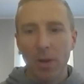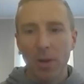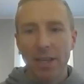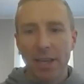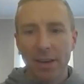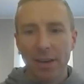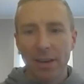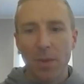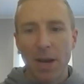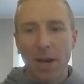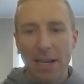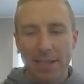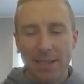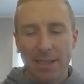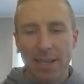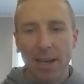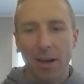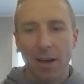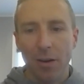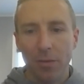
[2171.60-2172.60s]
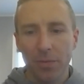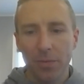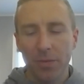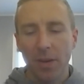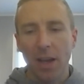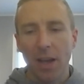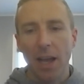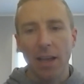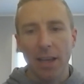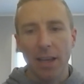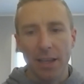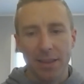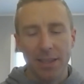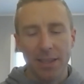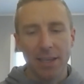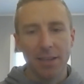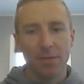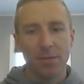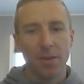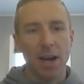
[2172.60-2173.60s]
would give myself
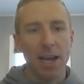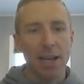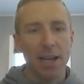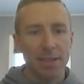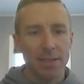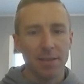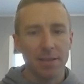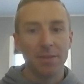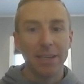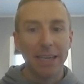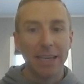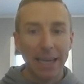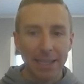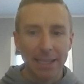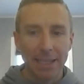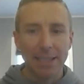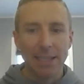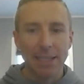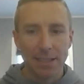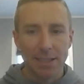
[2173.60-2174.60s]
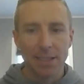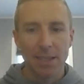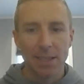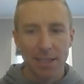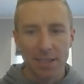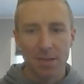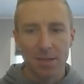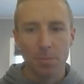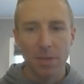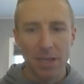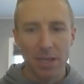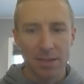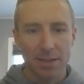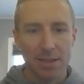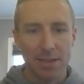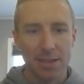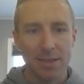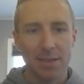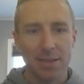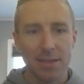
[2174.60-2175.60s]
the advice of getting into this
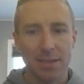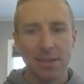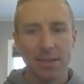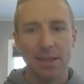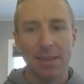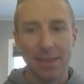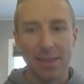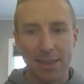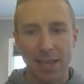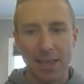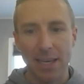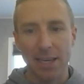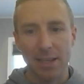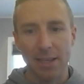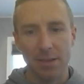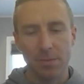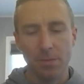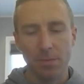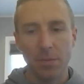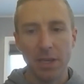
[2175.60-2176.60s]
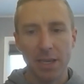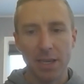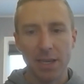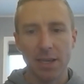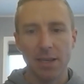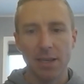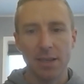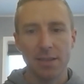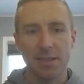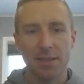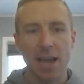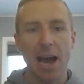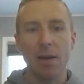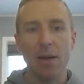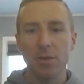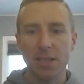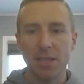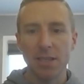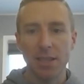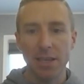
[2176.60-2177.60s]
business then because
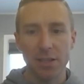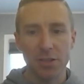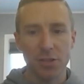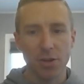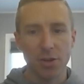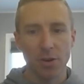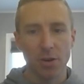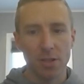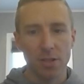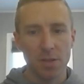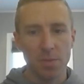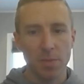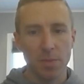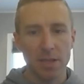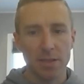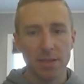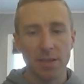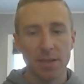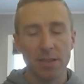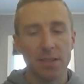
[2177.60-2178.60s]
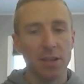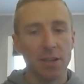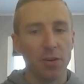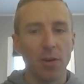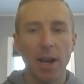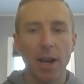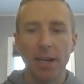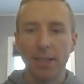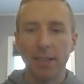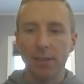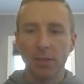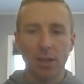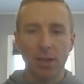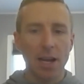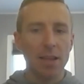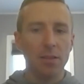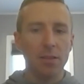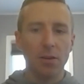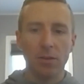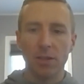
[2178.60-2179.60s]
I was in the insurance business. And granted,
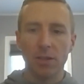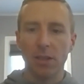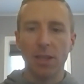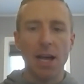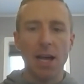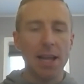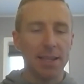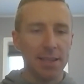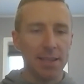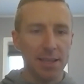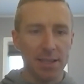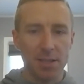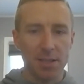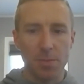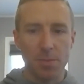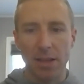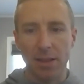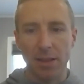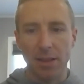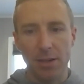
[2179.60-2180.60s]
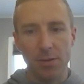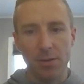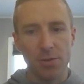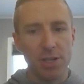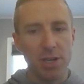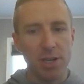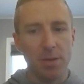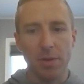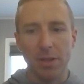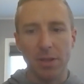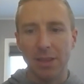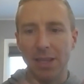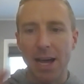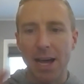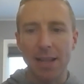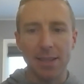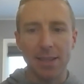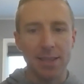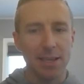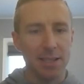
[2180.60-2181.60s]
look, I learned a lot of things about leadership, a
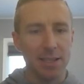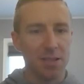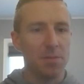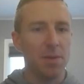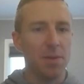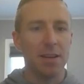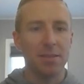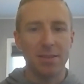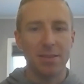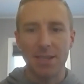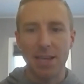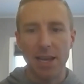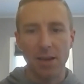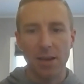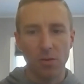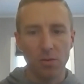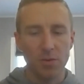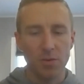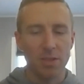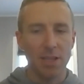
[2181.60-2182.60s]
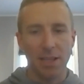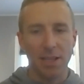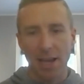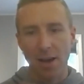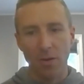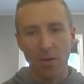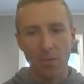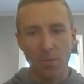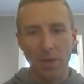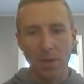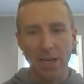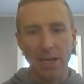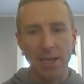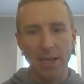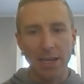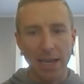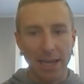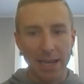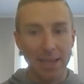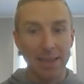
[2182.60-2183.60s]
lot of things about sales that helped
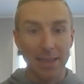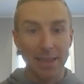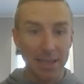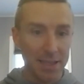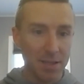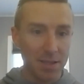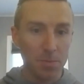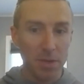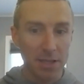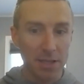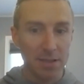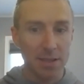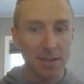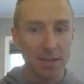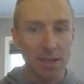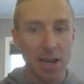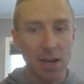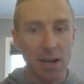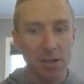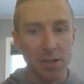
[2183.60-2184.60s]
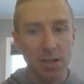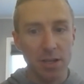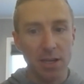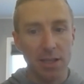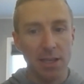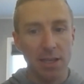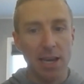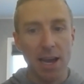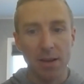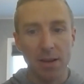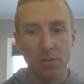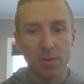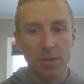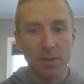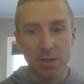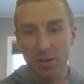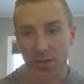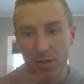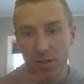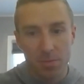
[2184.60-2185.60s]
me in this business, actually, in the
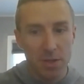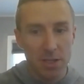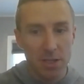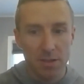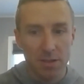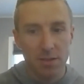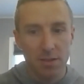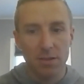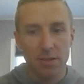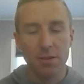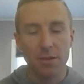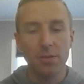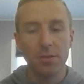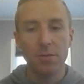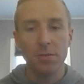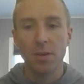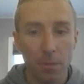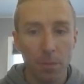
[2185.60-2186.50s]
acquisitions business too.